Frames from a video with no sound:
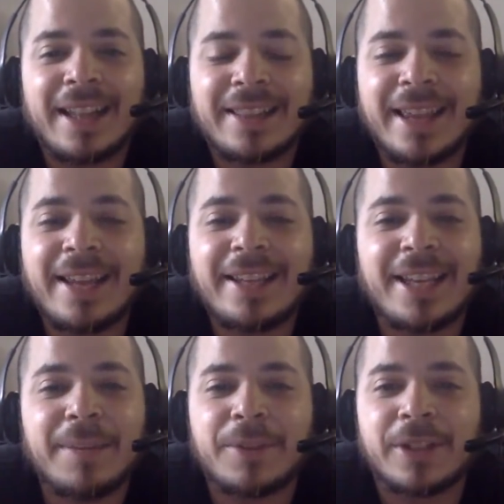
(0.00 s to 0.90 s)
Like they
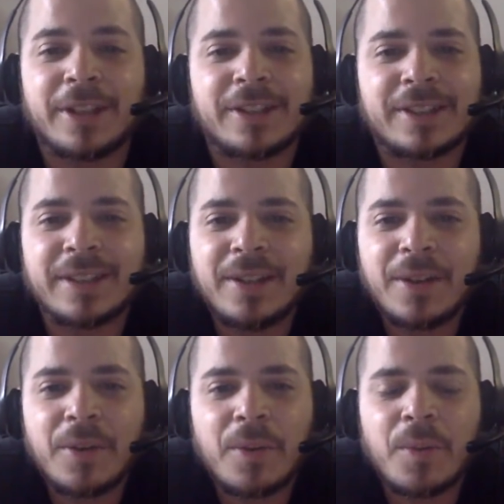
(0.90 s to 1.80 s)
keep just
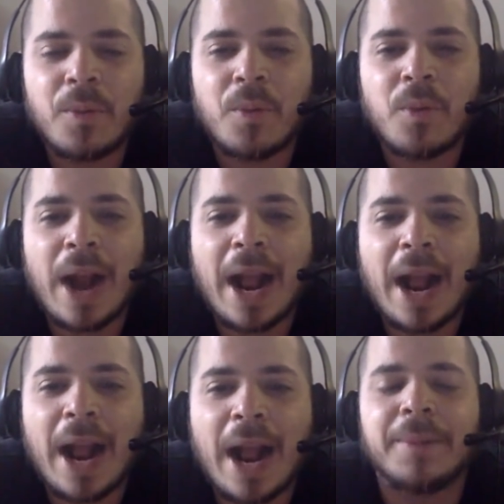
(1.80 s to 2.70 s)

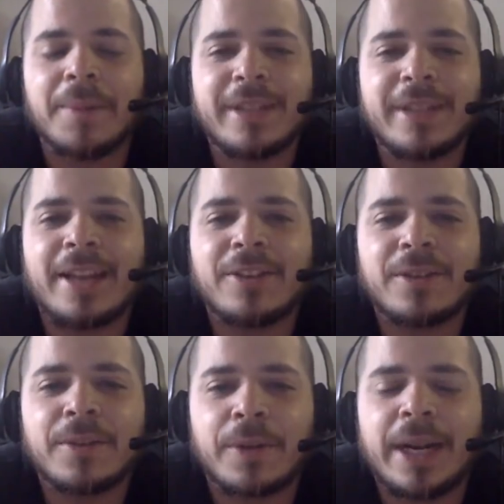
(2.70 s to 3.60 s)
racking up debt
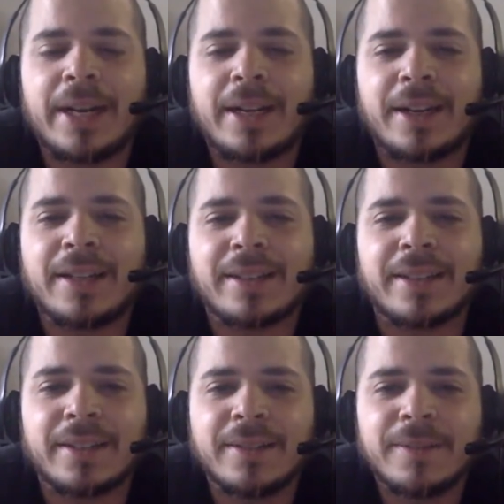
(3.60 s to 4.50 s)
creating
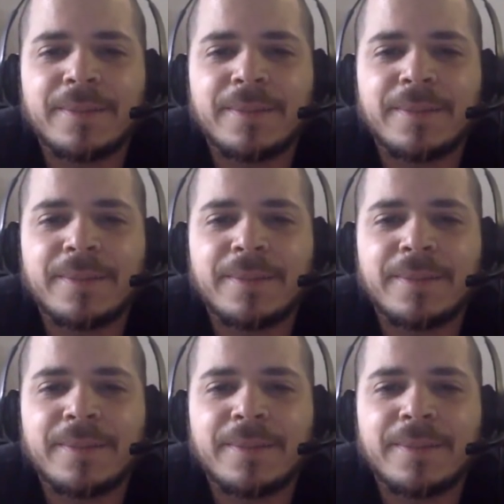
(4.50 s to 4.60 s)
content.